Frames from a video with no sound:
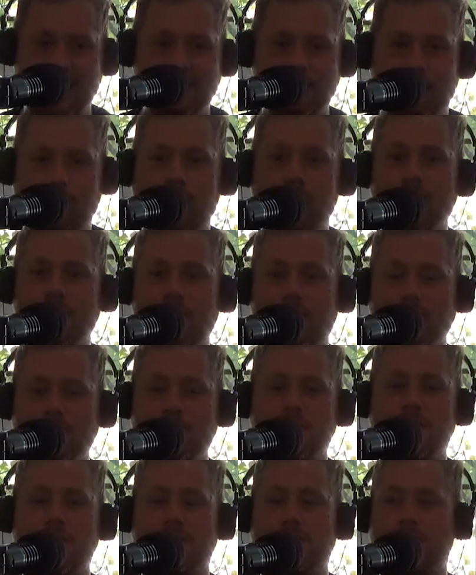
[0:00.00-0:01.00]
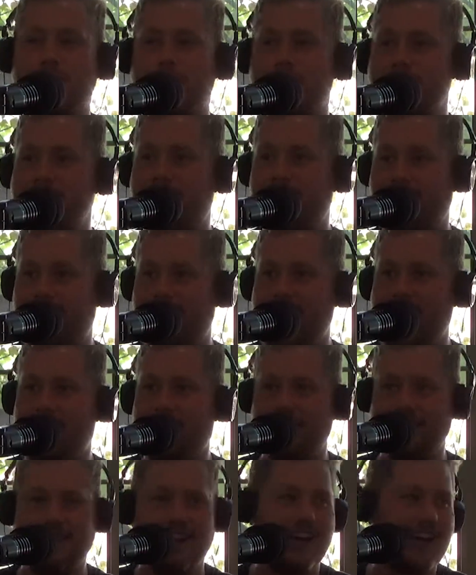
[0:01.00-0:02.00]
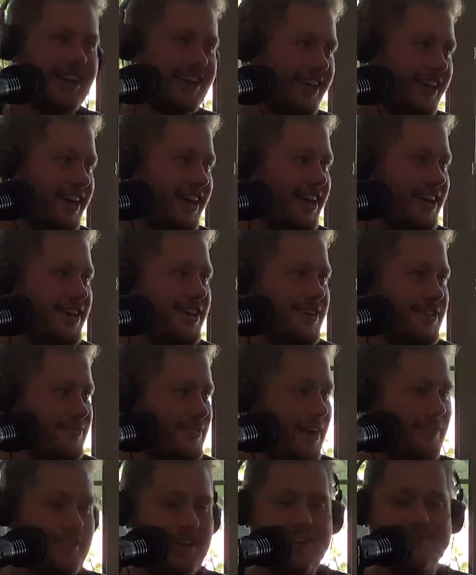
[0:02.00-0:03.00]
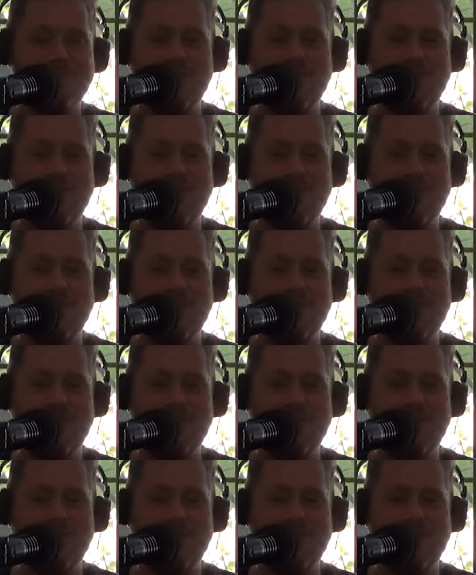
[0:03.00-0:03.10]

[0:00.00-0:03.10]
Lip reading: up while I'm also like freaking out and like having a